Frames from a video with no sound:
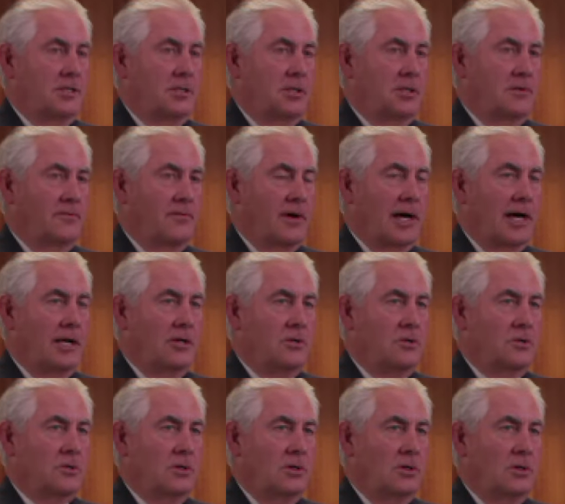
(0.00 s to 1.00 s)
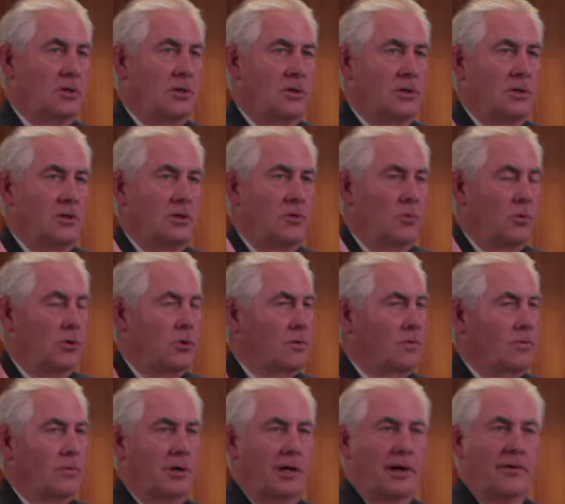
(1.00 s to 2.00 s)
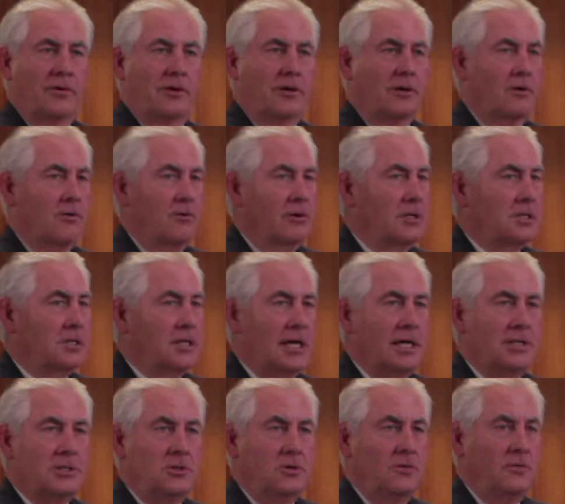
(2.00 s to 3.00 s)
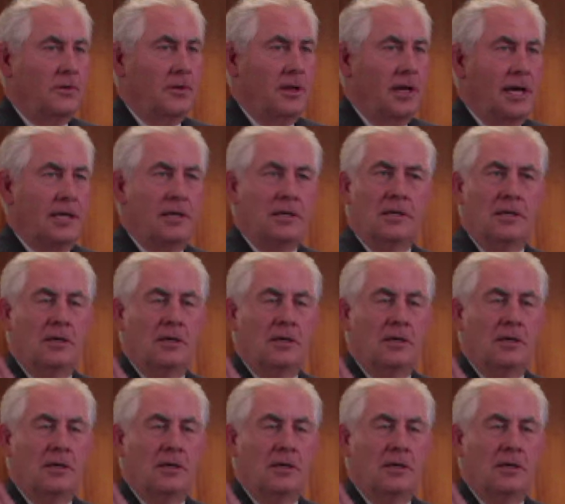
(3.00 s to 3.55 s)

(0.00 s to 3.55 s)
these values. We, are never going to criticize you for that.